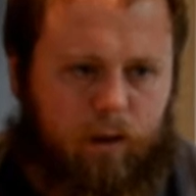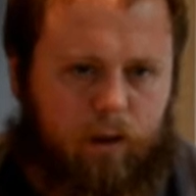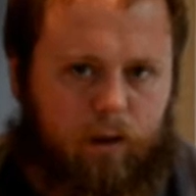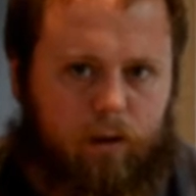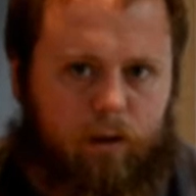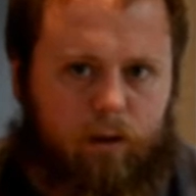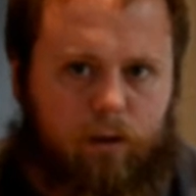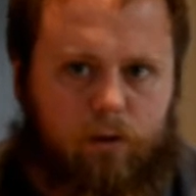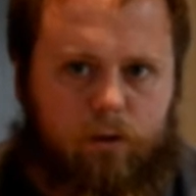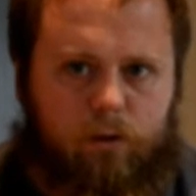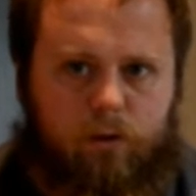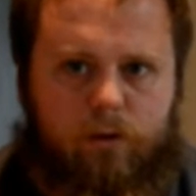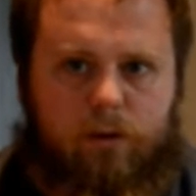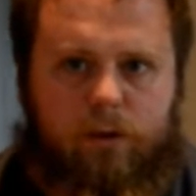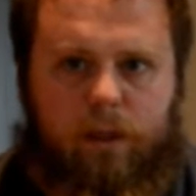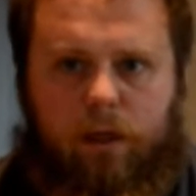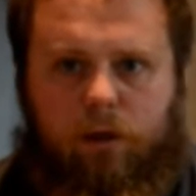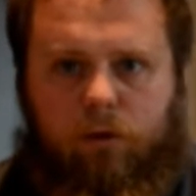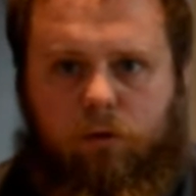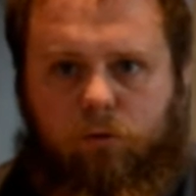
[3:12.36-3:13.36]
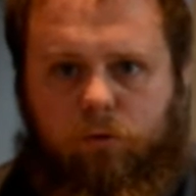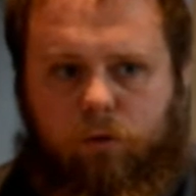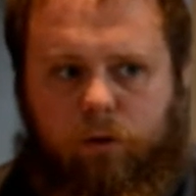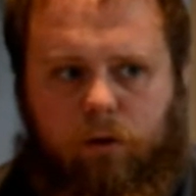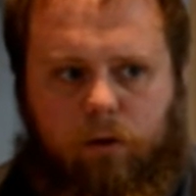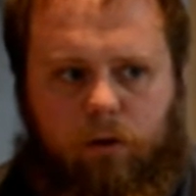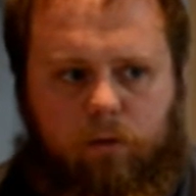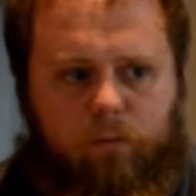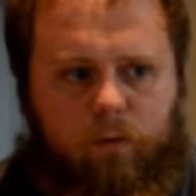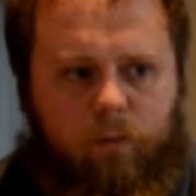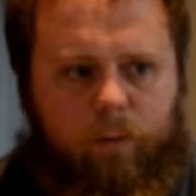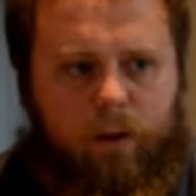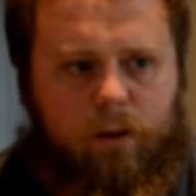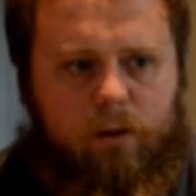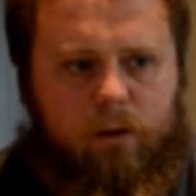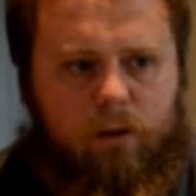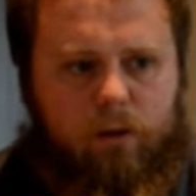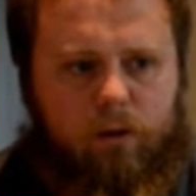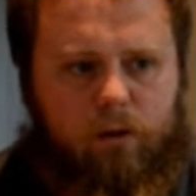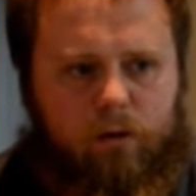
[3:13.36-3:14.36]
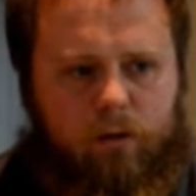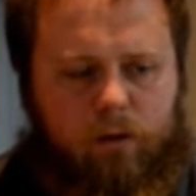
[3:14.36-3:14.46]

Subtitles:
into the secondary fermenter.